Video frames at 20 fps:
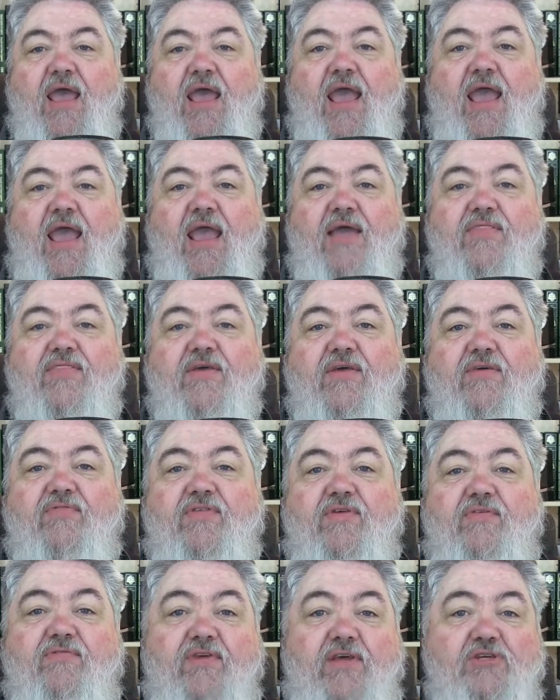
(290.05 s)
and
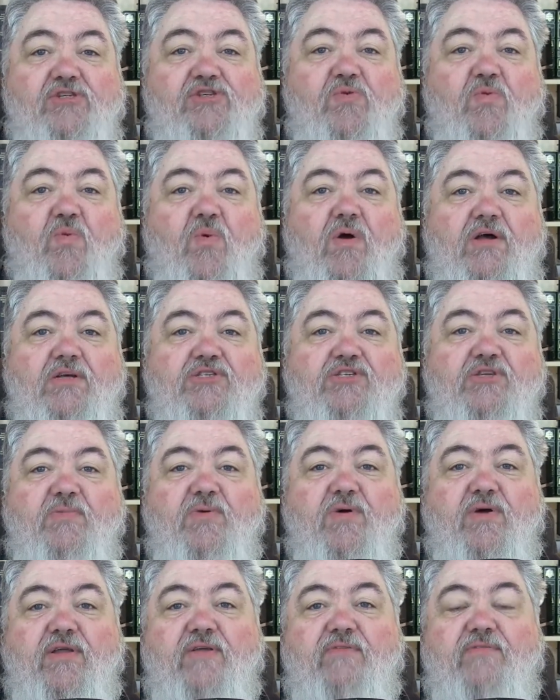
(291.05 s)
the vision was to
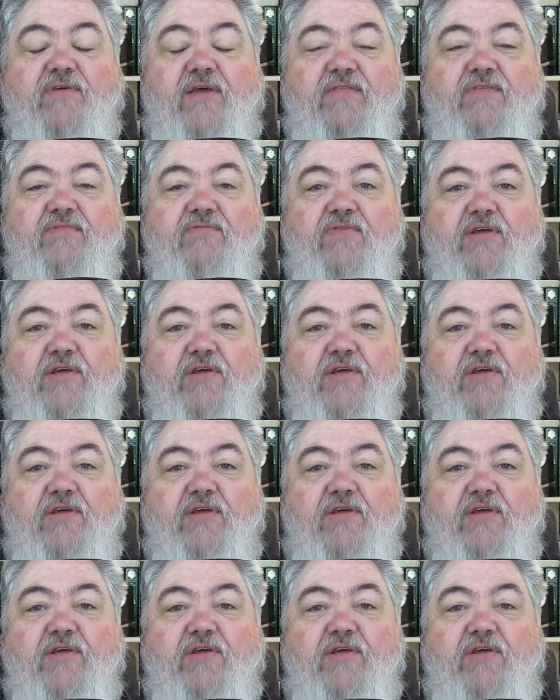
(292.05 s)
put it at Faith and